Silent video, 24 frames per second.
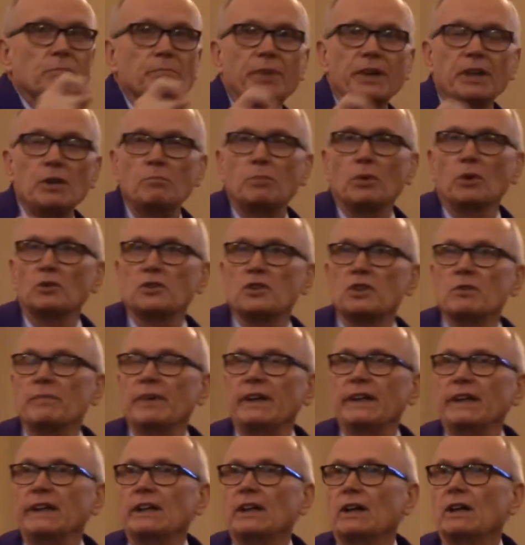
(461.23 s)
the people to
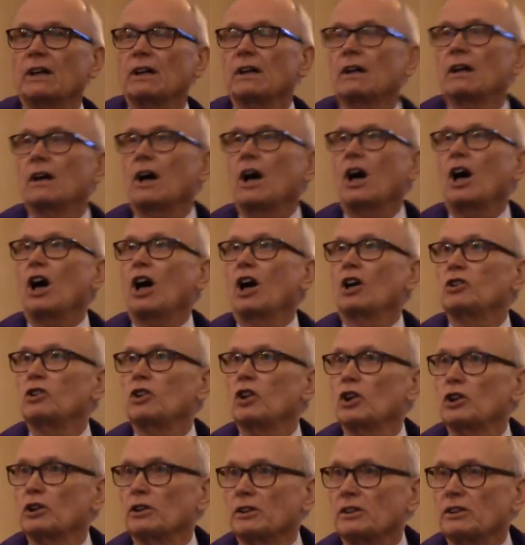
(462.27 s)
be
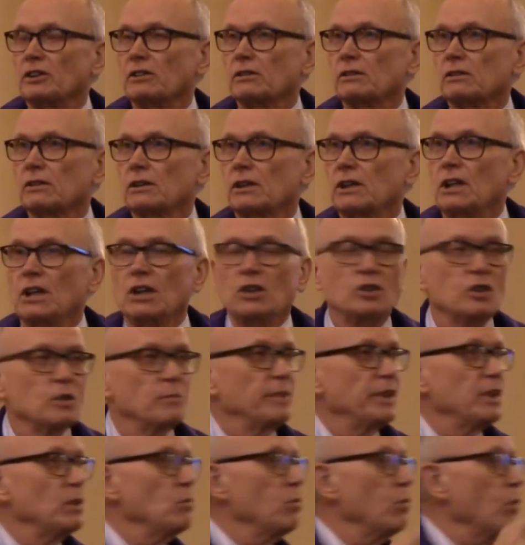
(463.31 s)
alert,
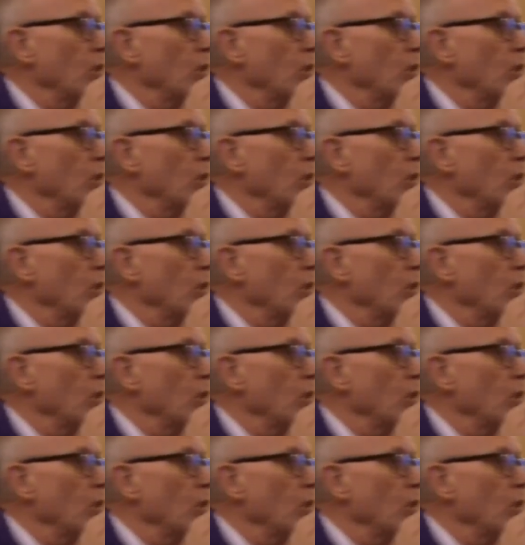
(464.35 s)
to be